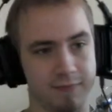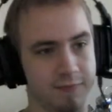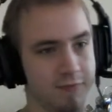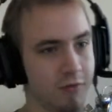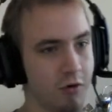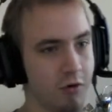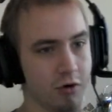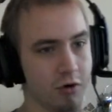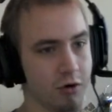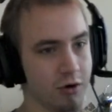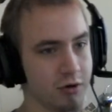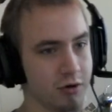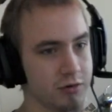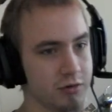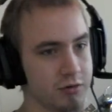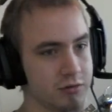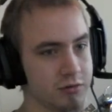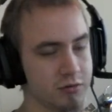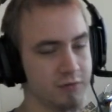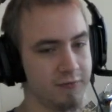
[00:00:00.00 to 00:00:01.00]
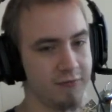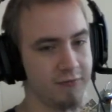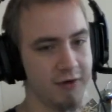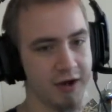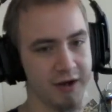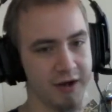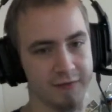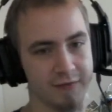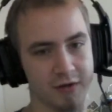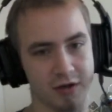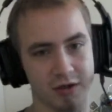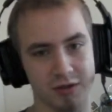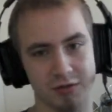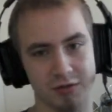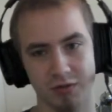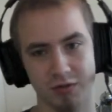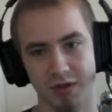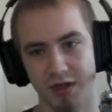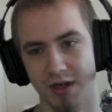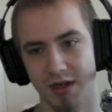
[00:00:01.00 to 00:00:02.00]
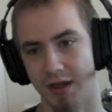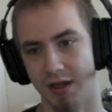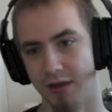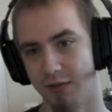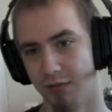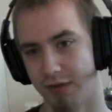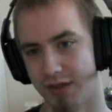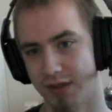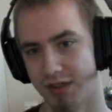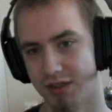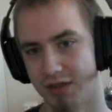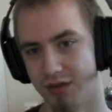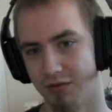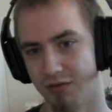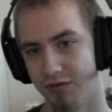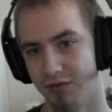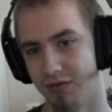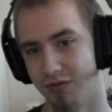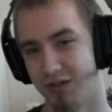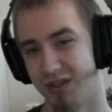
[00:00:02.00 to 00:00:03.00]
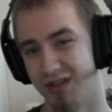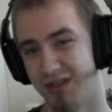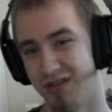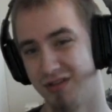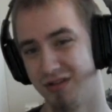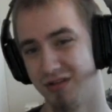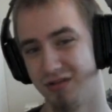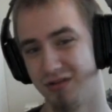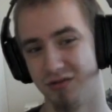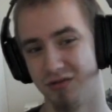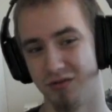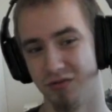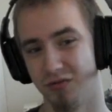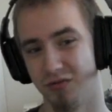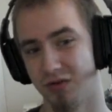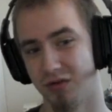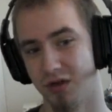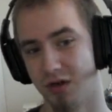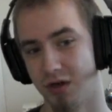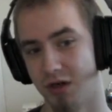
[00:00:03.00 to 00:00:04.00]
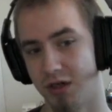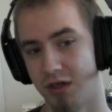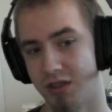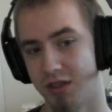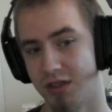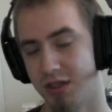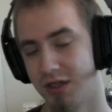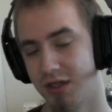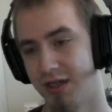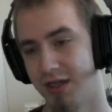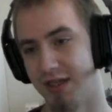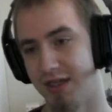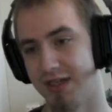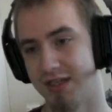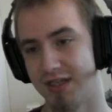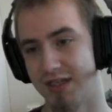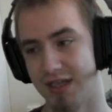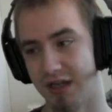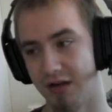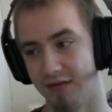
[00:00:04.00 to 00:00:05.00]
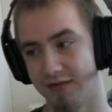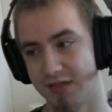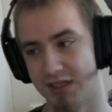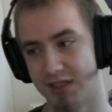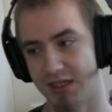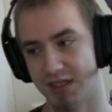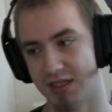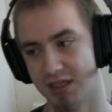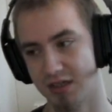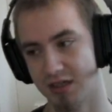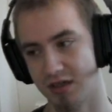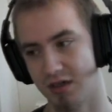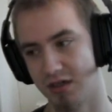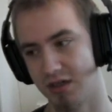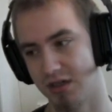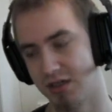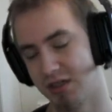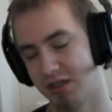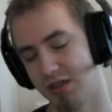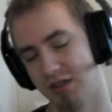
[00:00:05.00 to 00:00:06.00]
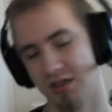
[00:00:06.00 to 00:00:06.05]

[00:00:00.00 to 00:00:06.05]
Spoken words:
4 to 5 cards with Deathwing, so using 2 cards instead of 6 cards